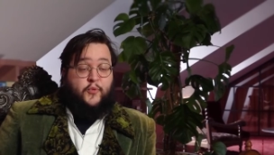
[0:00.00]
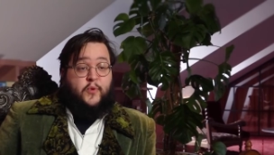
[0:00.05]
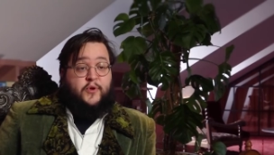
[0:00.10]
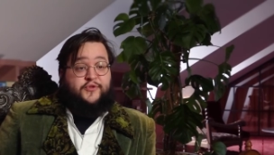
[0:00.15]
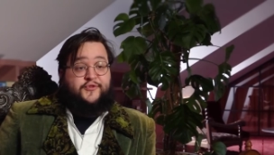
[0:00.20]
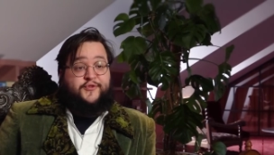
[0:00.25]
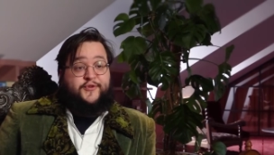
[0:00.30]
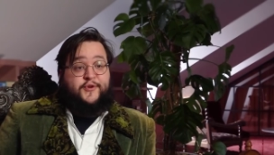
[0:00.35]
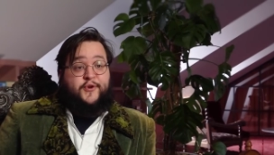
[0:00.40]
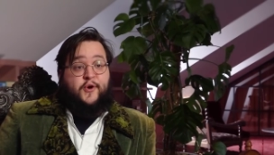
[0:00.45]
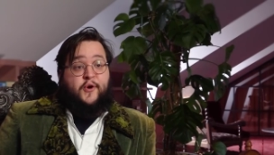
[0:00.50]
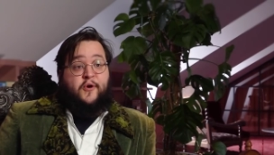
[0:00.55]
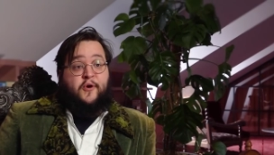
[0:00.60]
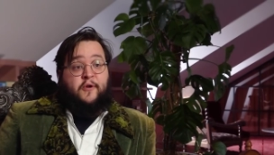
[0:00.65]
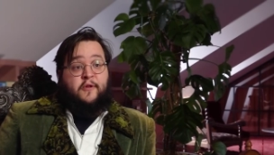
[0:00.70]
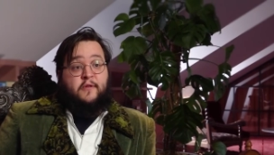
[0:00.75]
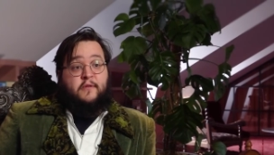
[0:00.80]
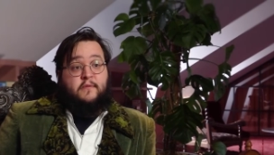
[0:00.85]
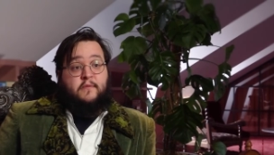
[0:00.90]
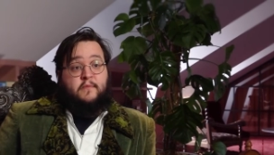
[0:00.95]
what's your
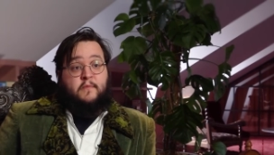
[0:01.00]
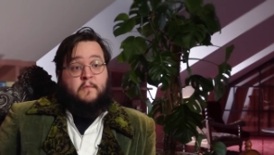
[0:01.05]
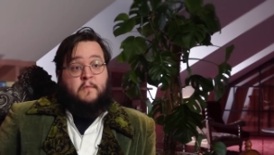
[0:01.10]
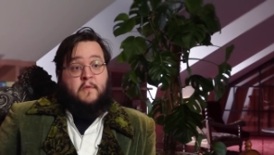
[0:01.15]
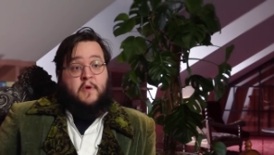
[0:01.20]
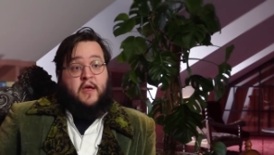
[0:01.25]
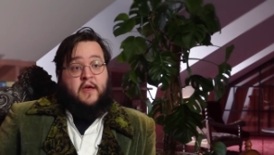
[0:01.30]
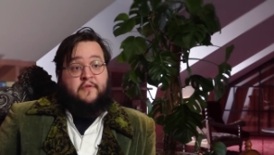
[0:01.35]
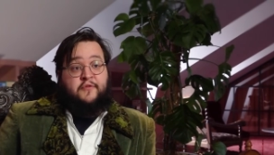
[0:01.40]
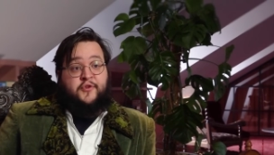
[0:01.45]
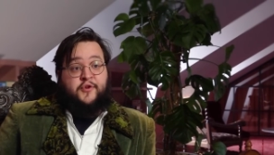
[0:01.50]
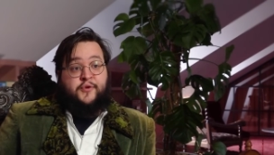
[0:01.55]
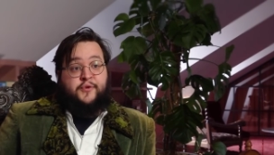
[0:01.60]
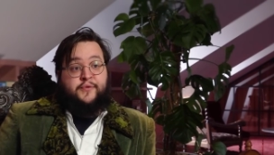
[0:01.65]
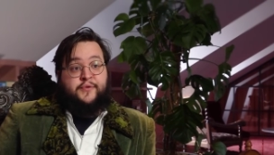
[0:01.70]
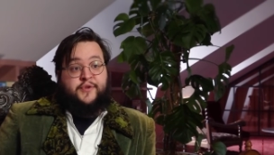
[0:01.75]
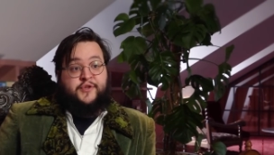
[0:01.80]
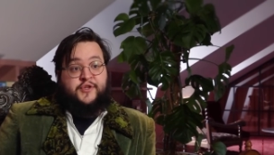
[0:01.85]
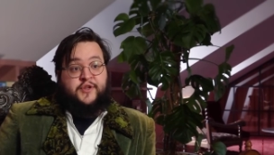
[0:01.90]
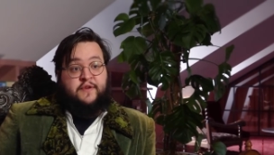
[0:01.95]
goal after
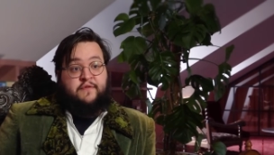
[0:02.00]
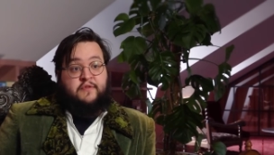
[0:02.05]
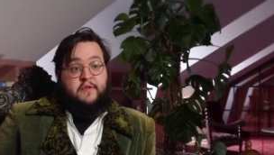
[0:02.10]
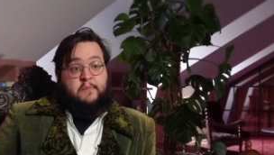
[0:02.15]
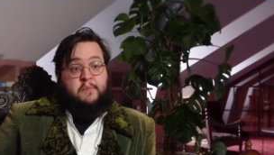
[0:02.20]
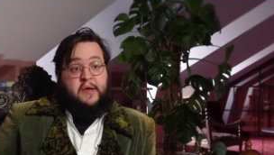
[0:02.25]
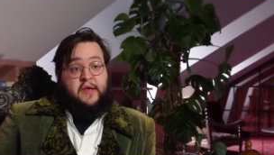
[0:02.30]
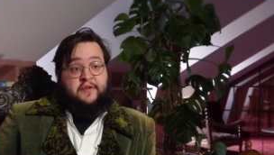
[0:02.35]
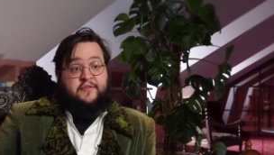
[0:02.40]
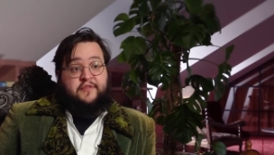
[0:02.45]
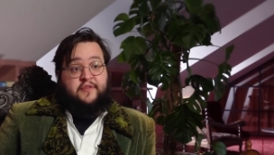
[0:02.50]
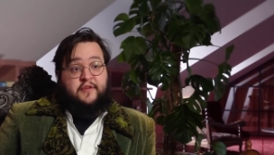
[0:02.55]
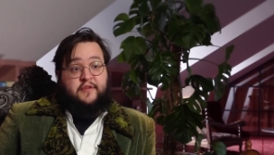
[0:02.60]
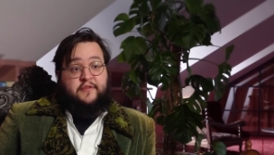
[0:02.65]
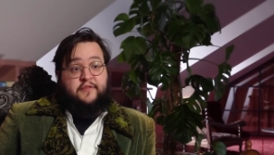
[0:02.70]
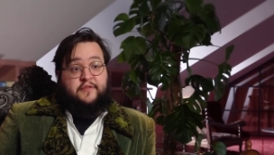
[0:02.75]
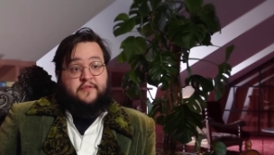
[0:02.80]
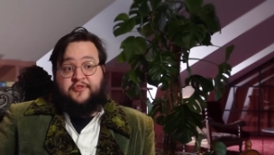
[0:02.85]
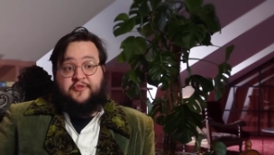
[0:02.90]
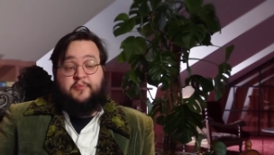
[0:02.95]
you achieve the
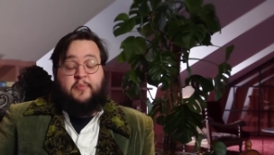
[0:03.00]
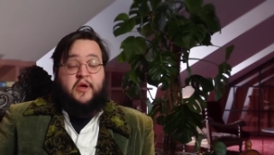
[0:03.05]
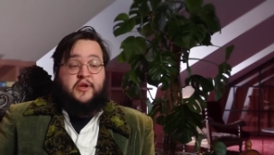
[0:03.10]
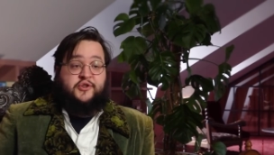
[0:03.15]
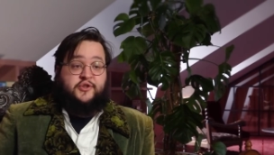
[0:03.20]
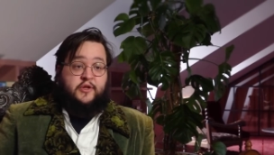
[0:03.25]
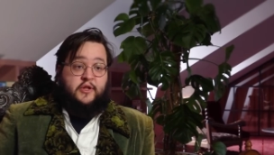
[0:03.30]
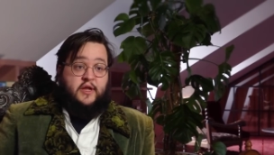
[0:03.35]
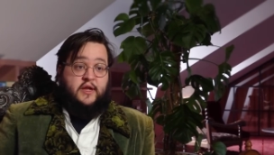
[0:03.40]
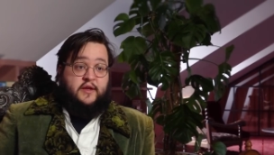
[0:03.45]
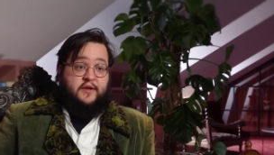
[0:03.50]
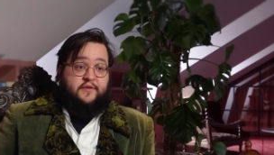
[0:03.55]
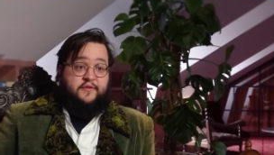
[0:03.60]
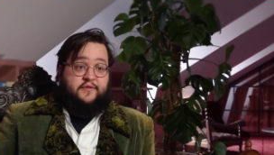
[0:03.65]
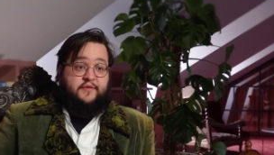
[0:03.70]
basics? To specialize.